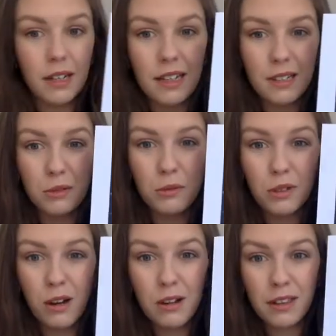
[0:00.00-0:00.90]
It's all
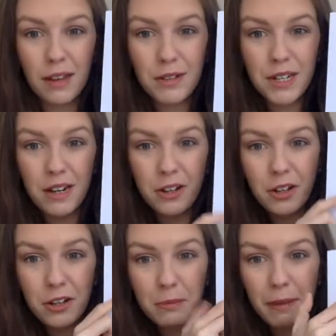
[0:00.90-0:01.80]
dark there, isn't it? Look at
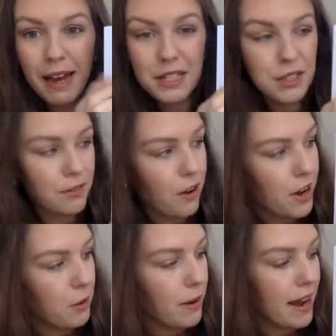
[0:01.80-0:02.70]
those bats flying
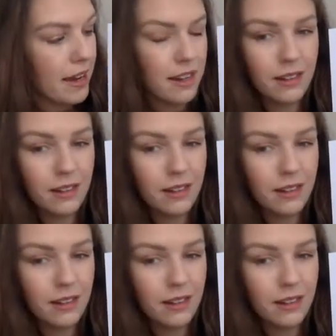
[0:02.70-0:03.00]
away.